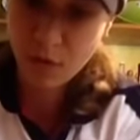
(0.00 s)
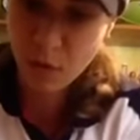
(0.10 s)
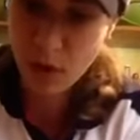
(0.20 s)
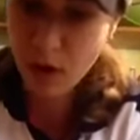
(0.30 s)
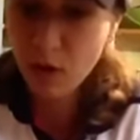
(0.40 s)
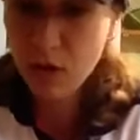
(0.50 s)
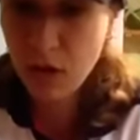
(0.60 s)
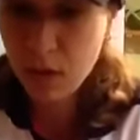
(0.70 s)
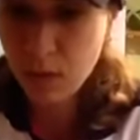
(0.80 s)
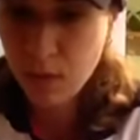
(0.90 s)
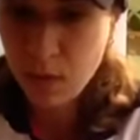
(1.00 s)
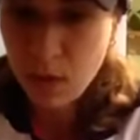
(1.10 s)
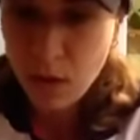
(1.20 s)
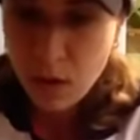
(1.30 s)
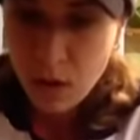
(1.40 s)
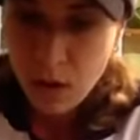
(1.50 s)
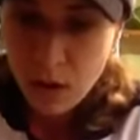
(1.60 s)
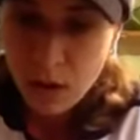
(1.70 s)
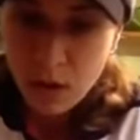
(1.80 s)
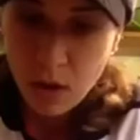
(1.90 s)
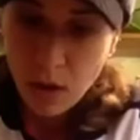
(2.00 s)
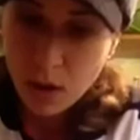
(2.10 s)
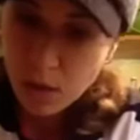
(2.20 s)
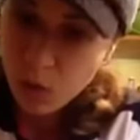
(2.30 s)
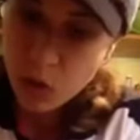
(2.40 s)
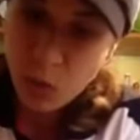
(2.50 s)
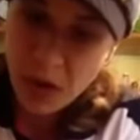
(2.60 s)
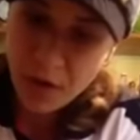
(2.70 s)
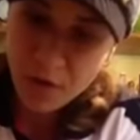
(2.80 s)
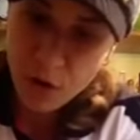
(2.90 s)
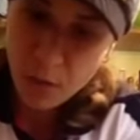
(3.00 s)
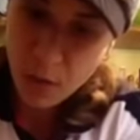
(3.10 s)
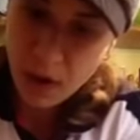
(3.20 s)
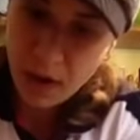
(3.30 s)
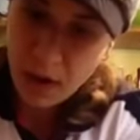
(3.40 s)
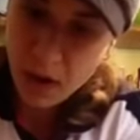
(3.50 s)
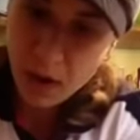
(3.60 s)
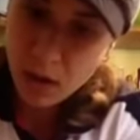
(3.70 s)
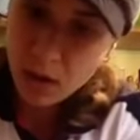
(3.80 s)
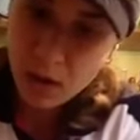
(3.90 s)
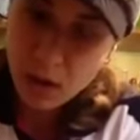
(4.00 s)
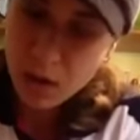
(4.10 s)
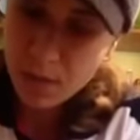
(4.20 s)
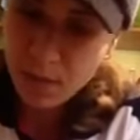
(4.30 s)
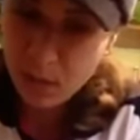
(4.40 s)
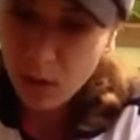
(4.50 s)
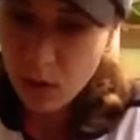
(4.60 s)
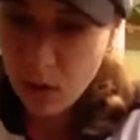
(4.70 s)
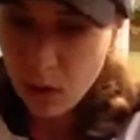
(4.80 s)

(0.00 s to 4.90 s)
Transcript: free and you get the, the most bang for your buck and you know,